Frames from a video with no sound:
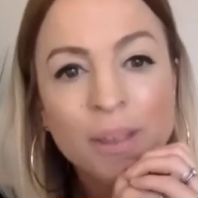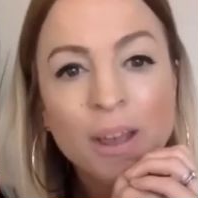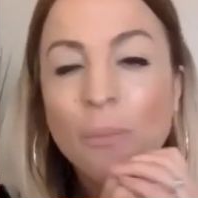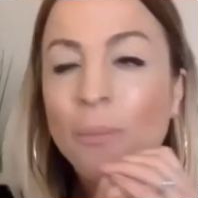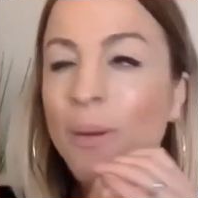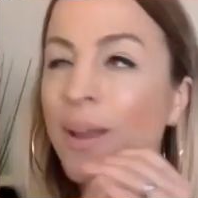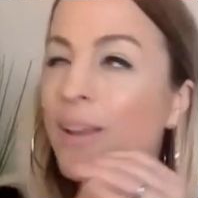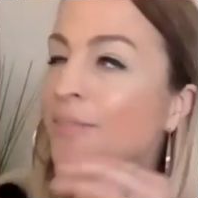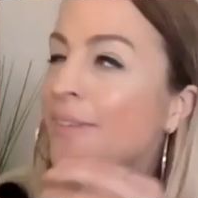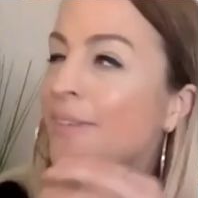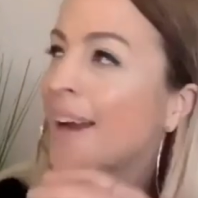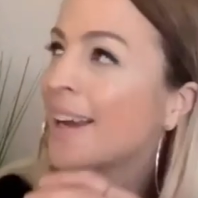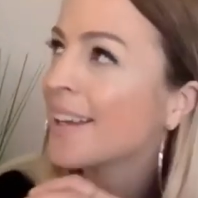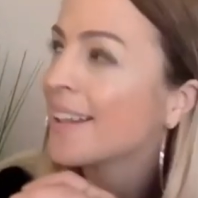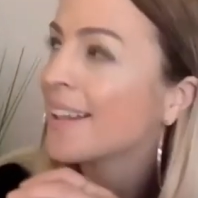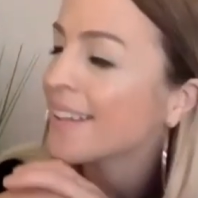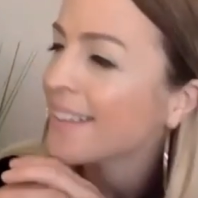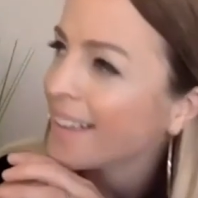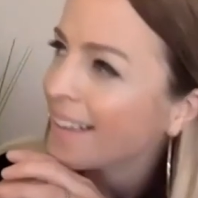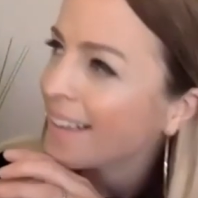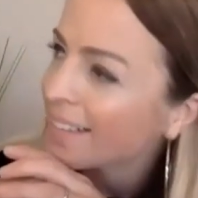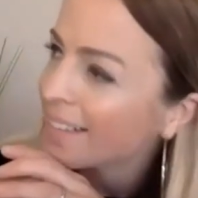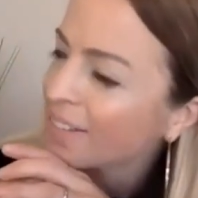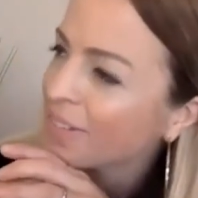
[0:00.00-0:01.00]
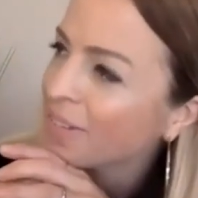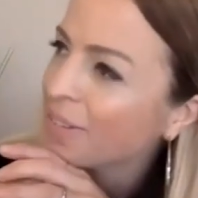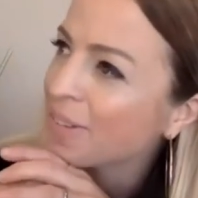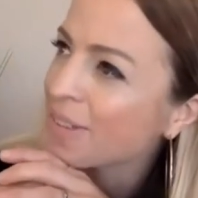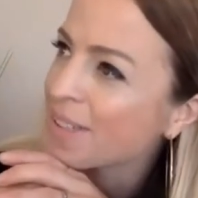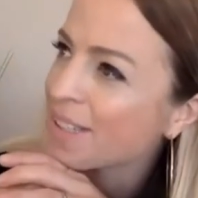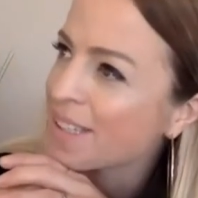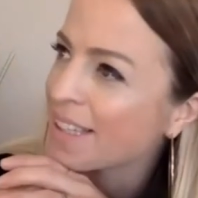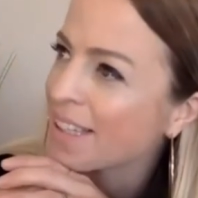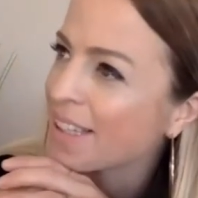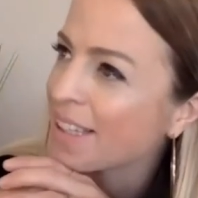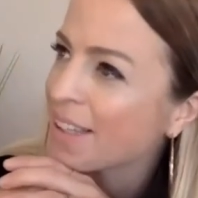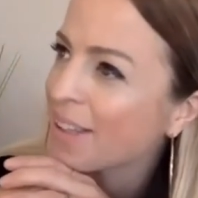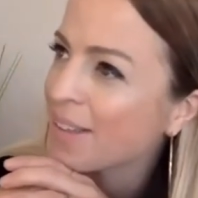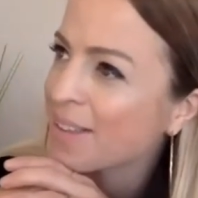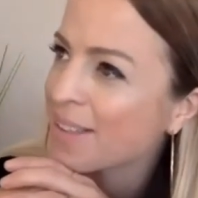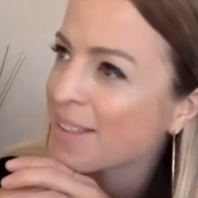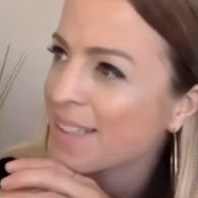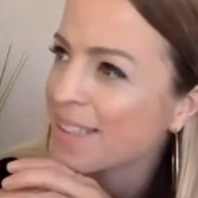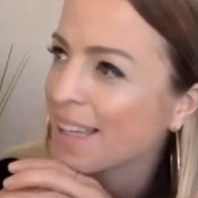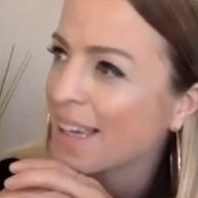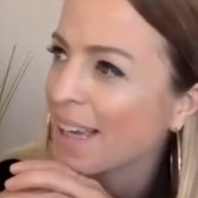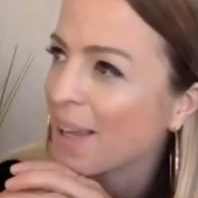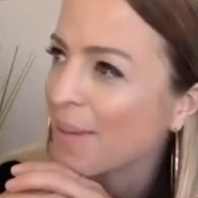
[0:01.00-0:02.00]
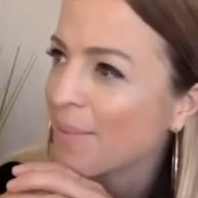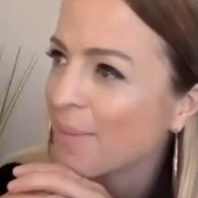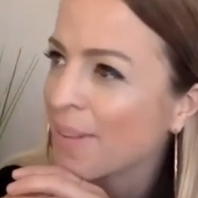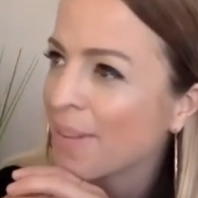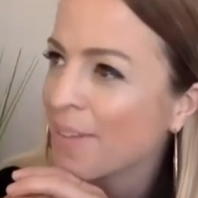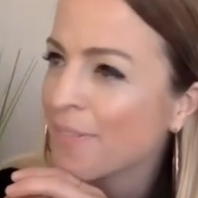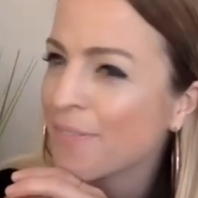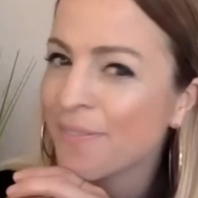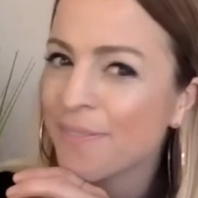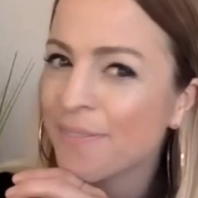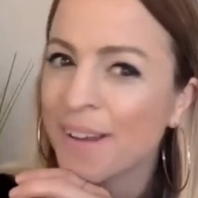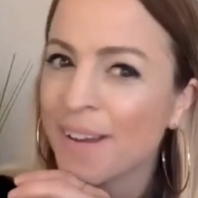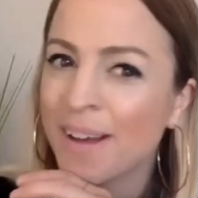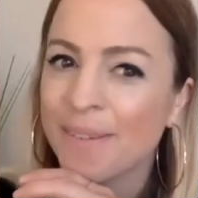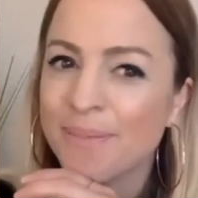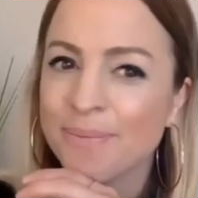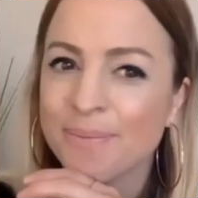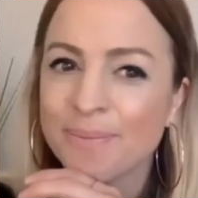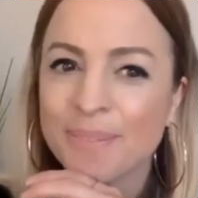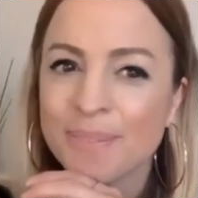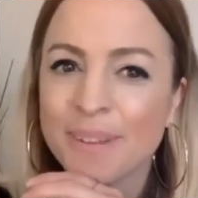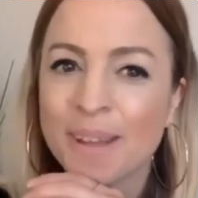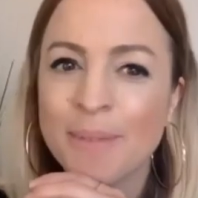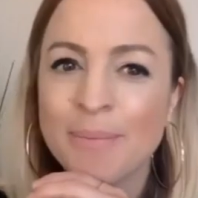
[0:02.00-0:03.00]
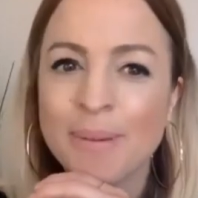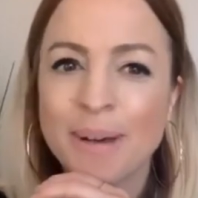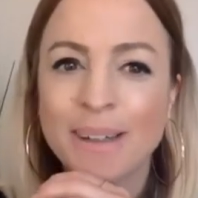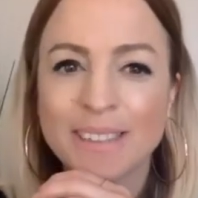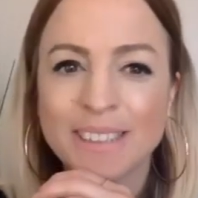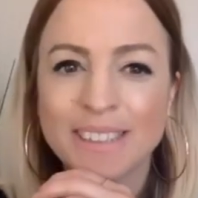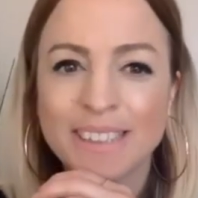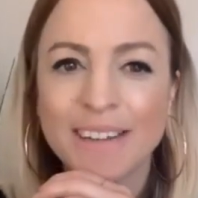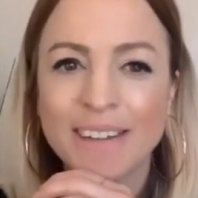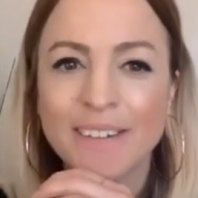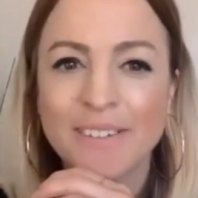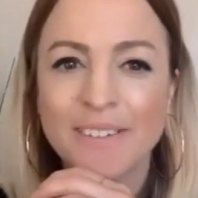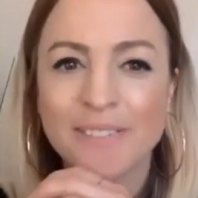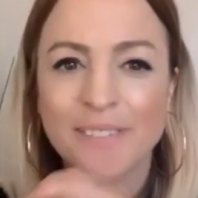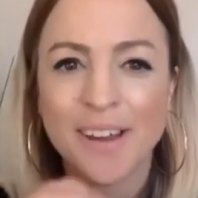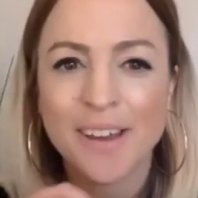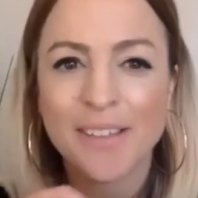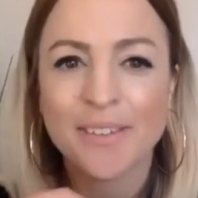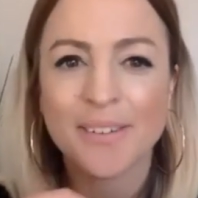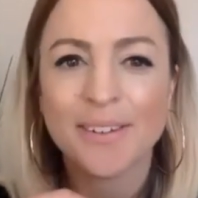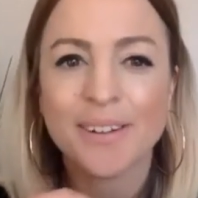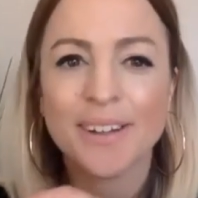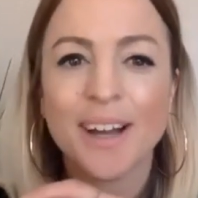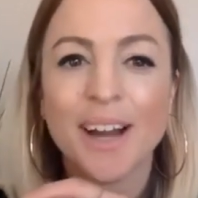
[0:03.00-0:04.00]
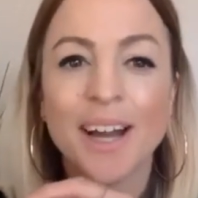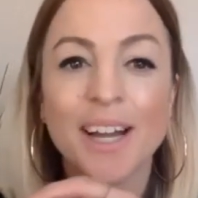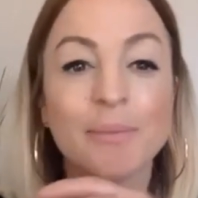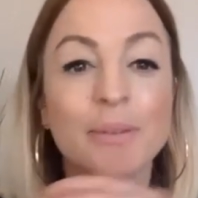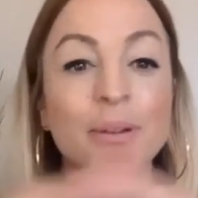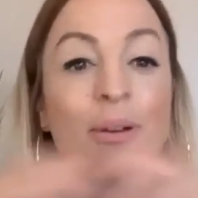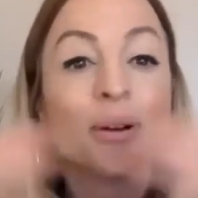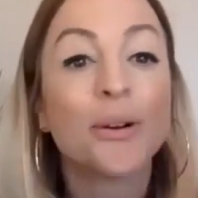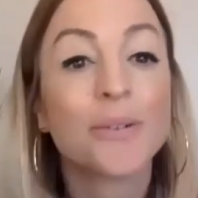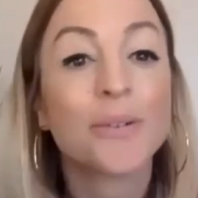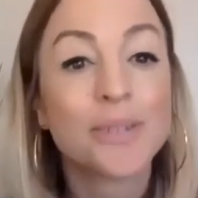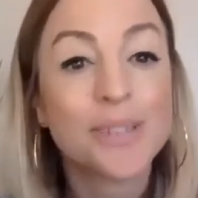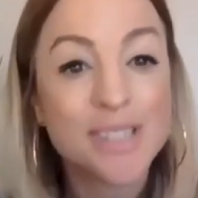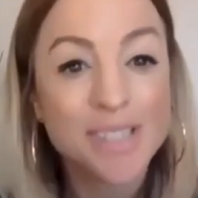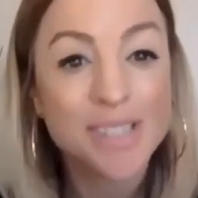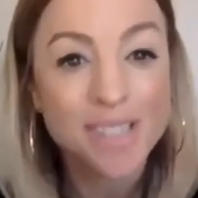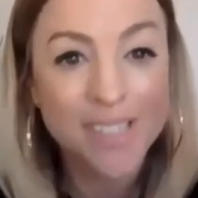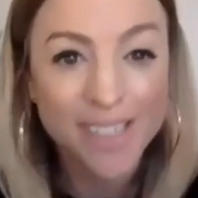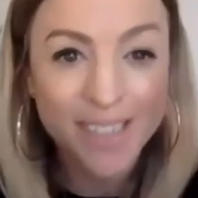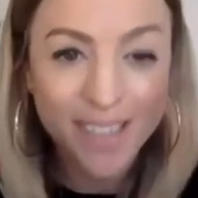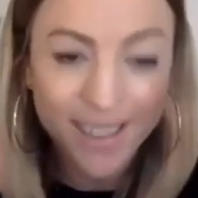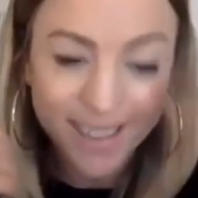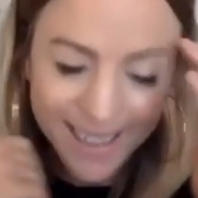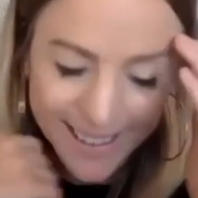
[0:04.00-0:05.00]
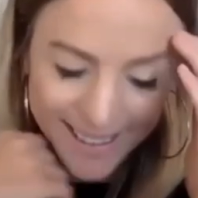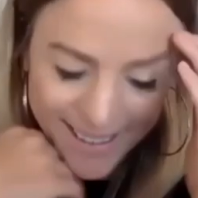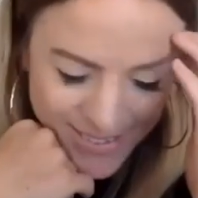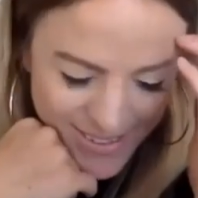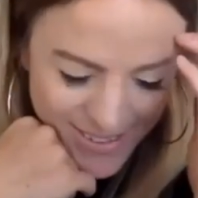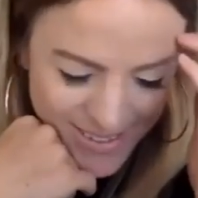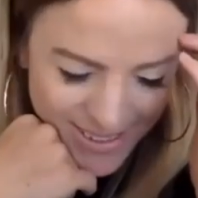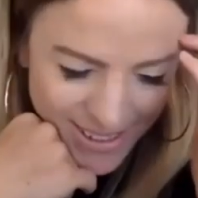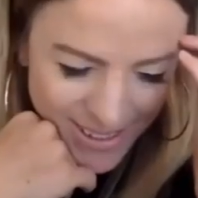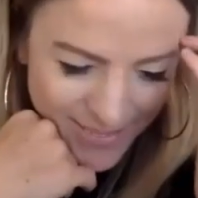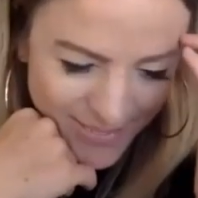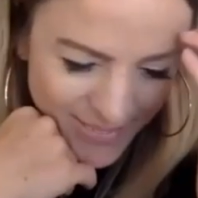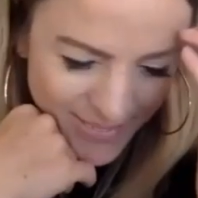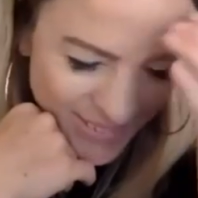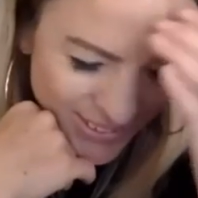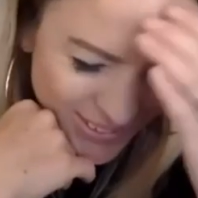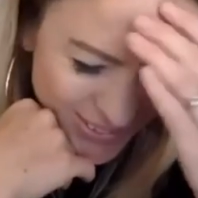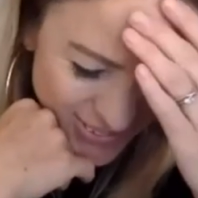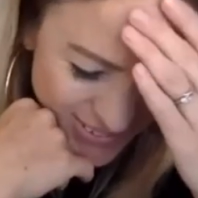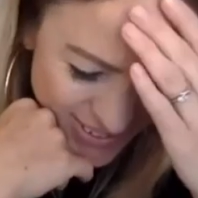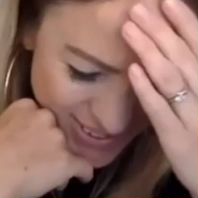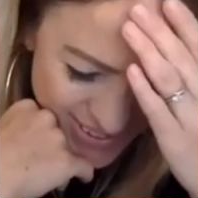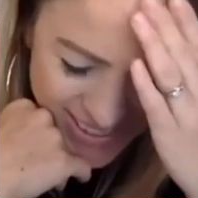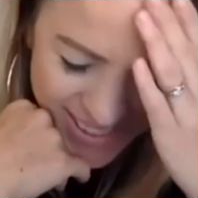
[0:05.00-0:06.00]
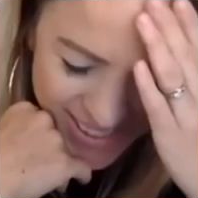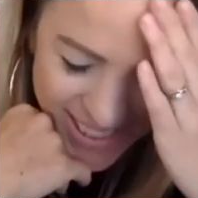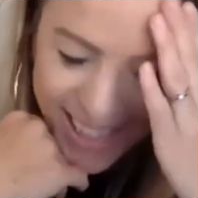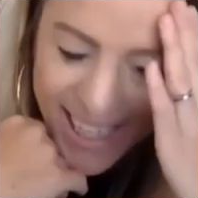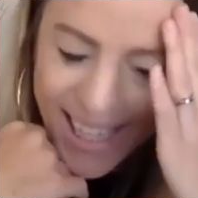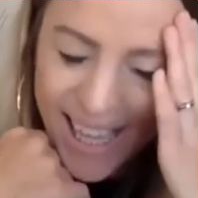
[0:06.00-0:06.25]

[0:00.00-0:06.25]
We ran a course at Youthscape and about sharing faith online, and we got Christian young adults to come and join us.